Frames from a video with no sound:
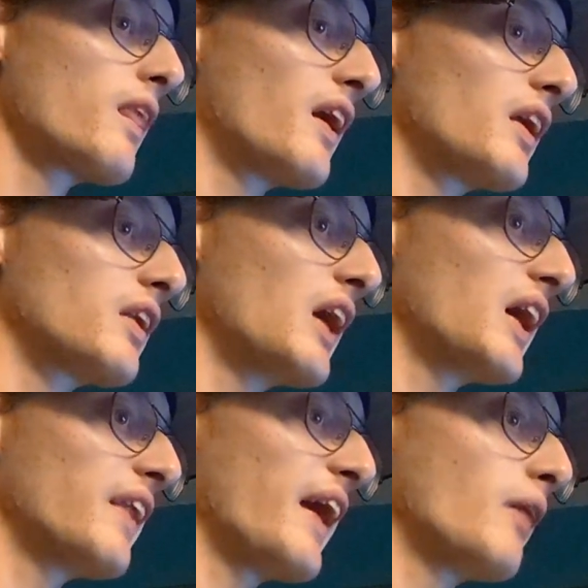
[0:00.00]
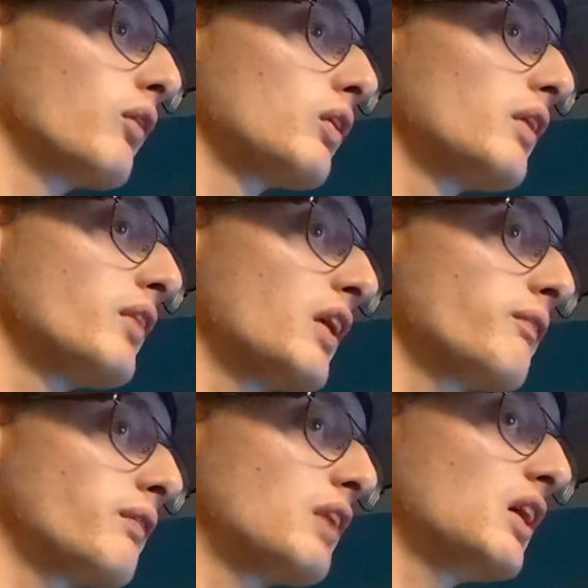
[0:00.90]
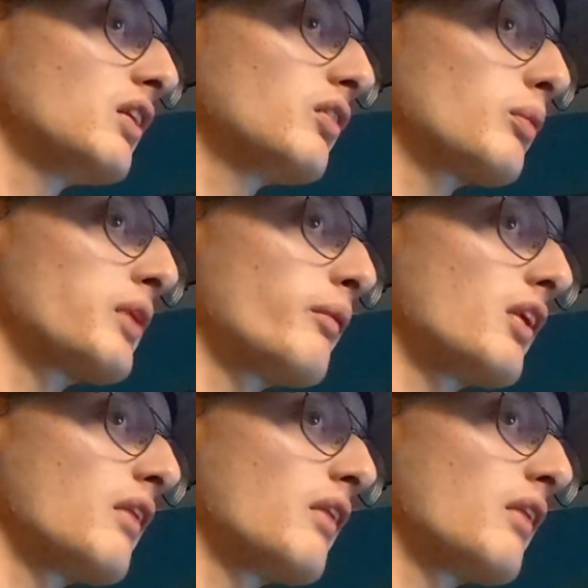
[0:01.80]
On a day that will live in infamy, September